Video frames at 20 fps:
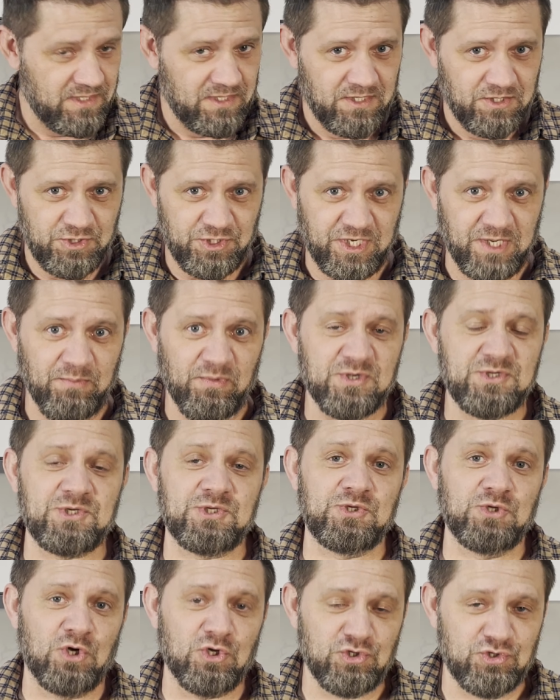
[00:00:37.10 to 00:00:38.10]
Chicken breast
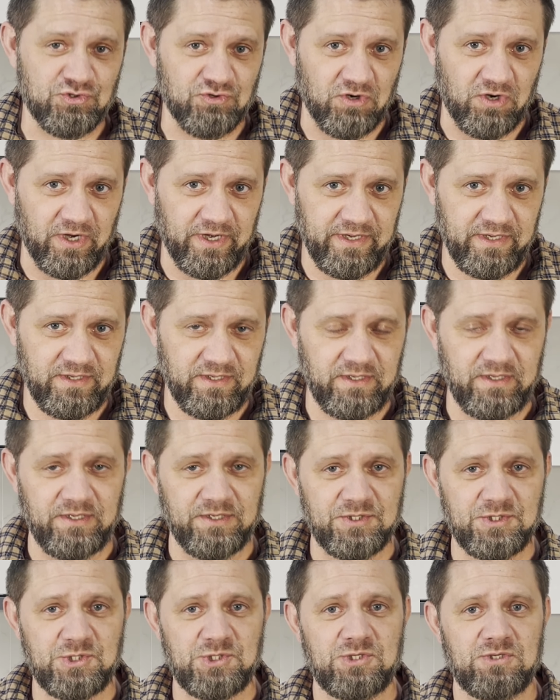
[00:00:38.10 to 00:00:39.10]
is not dry.
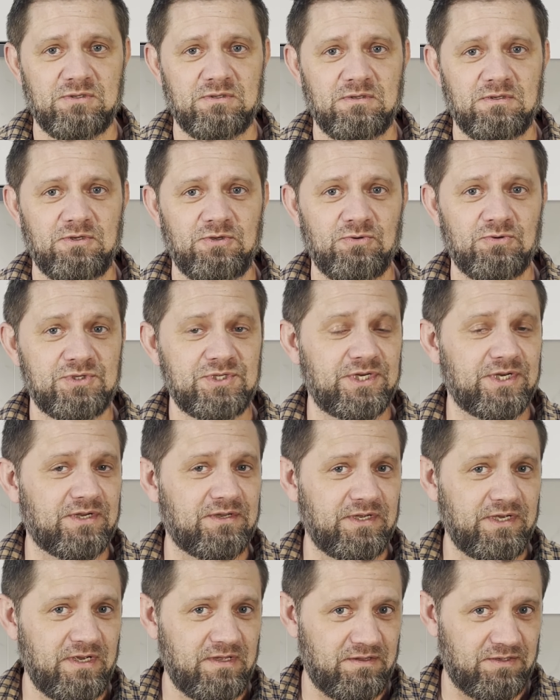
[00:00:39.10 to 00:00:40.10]
It's your
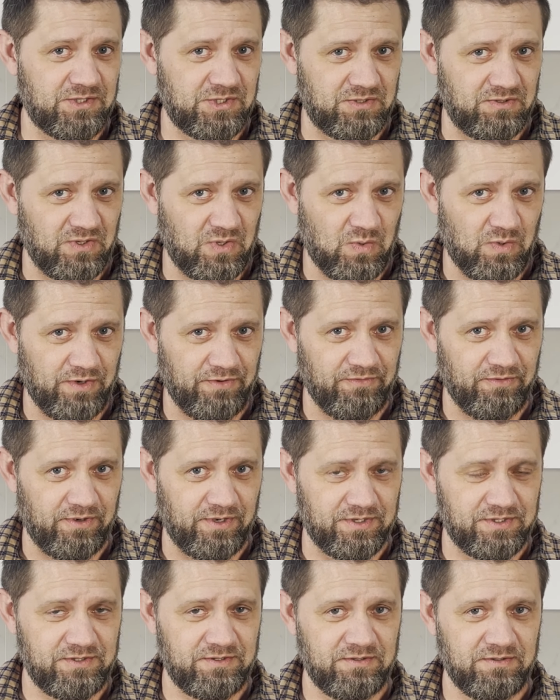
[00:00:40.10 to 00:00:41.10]
technique that's not quite
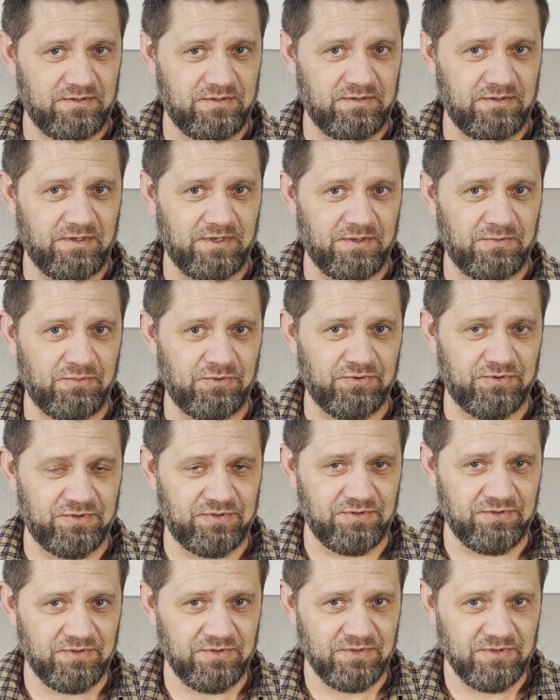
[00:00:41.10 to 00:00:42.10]
right, I would
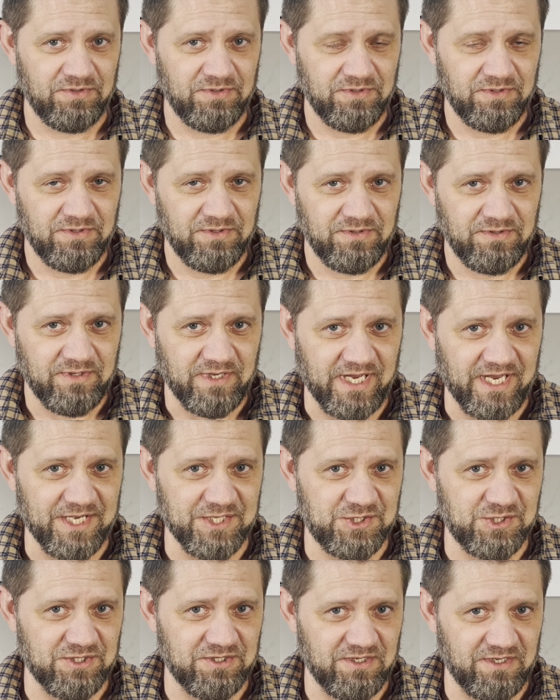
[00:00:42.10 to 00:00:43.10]

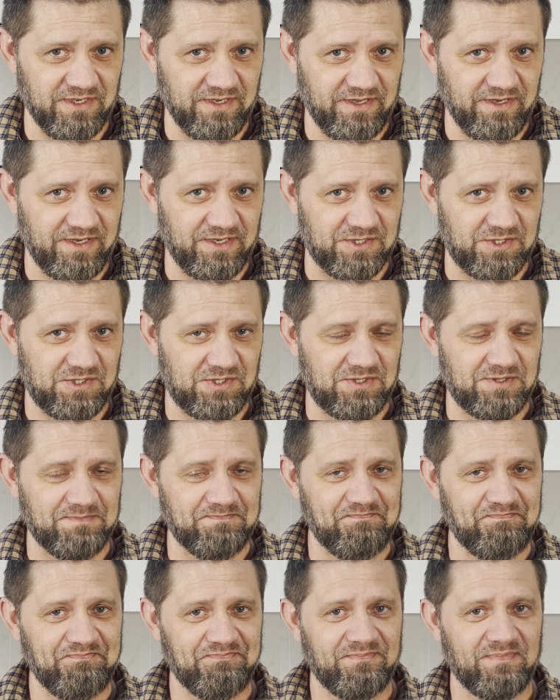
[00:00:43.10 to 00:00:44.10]
hazard a guess.
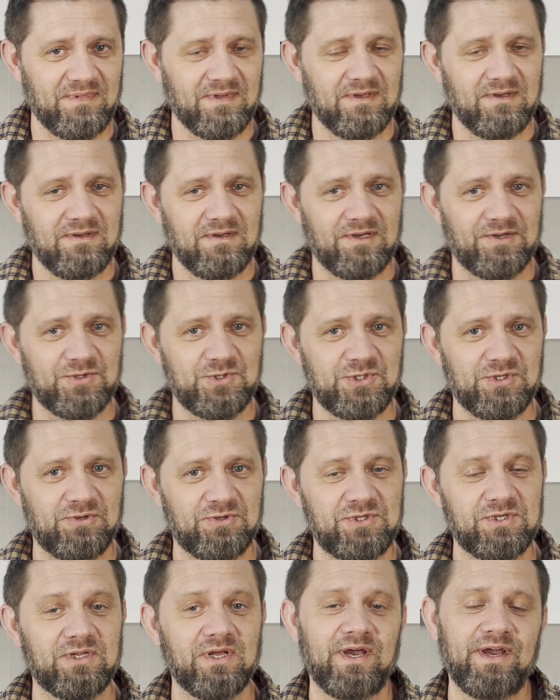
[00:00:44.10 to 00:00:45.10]
And so
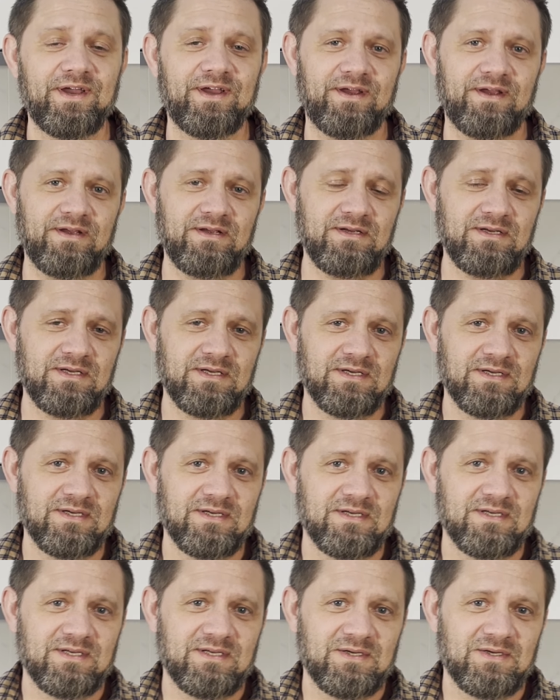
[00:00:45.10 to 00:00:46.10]
today
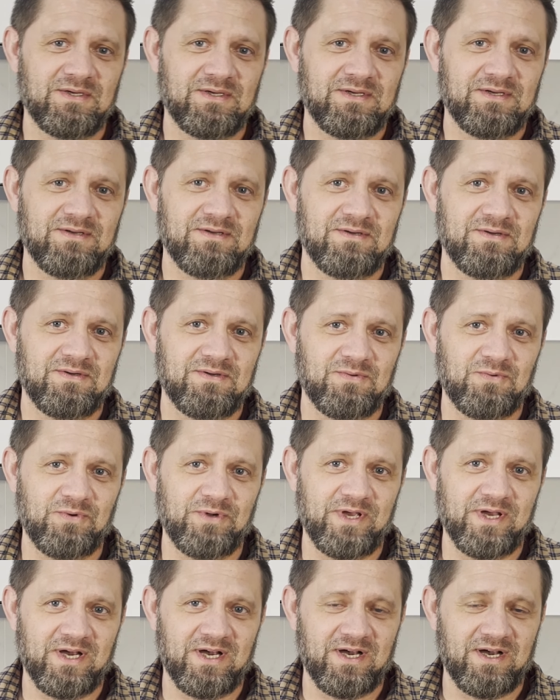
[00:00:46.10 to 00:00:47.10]

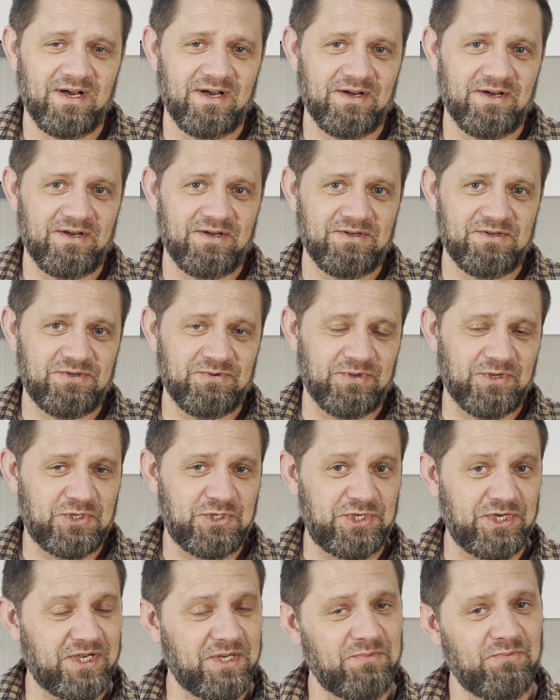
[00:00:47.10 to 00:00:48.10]
we are doing
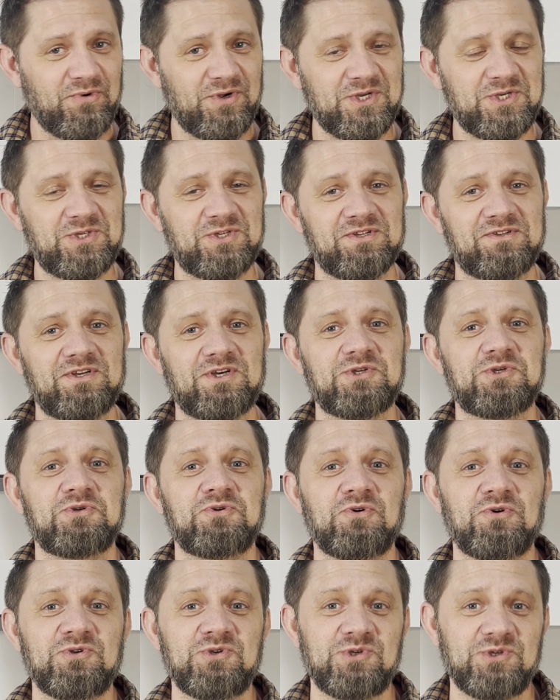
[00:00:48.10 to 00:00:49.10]
chicken breast that does
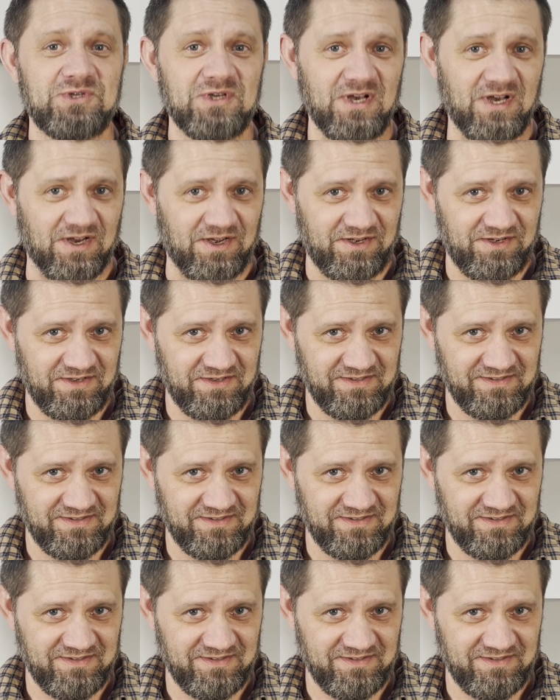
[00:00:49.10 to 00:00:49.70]
not suck.